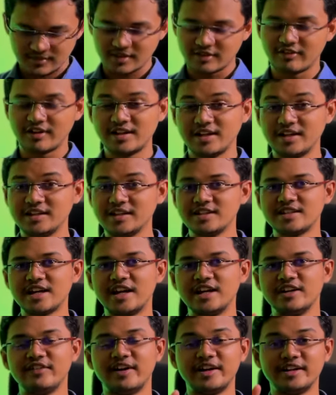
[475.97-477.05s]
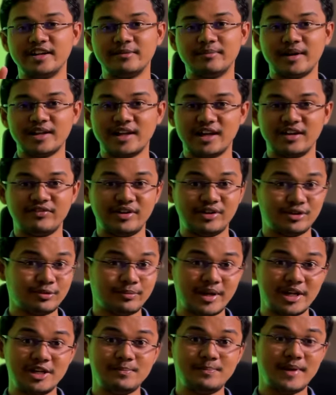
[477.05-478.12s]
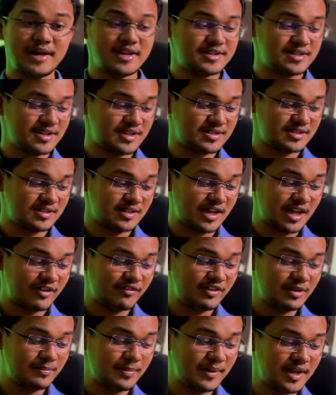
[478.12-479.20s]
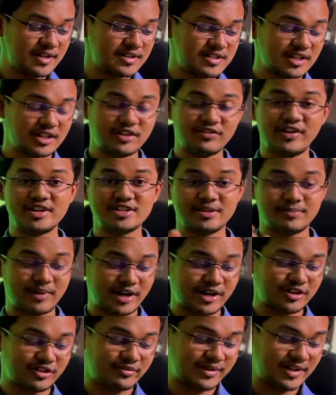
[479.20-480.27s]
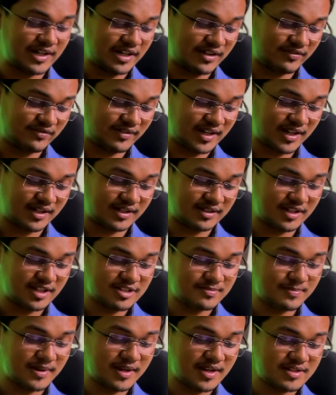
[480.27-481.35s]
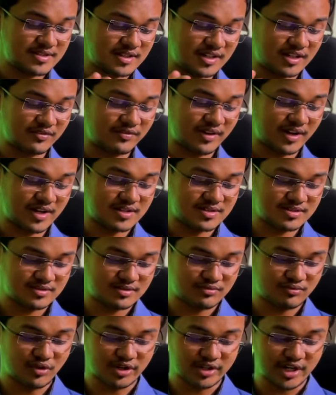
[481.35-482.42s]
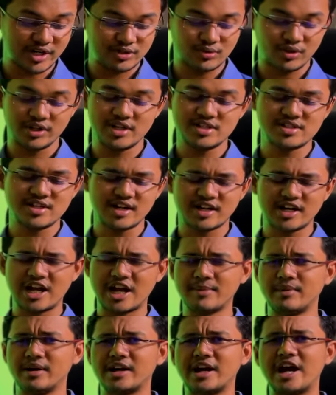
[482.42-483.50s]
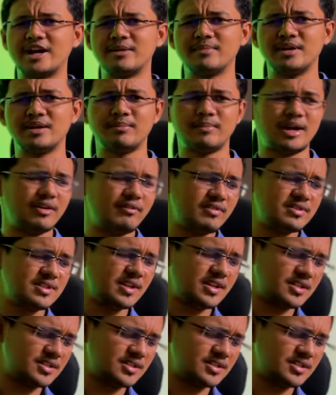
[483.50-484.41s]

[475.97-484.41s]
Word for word: well in this i divided my life into many pages every page signifies a part of my life like this page signifies what i do on instagram academy medwizard